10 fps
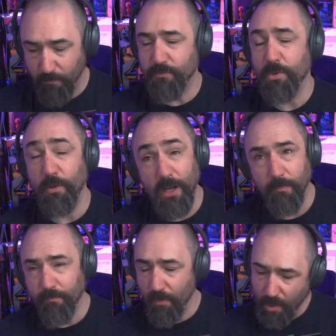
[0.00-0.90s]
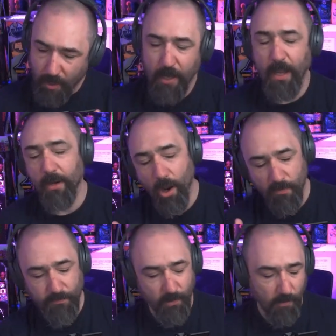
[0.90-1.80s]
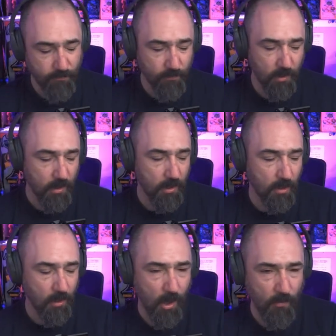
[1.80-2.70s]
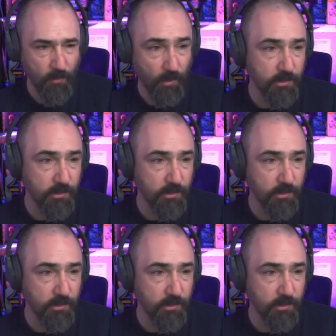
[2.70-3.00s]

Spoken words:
So they did. And off we go.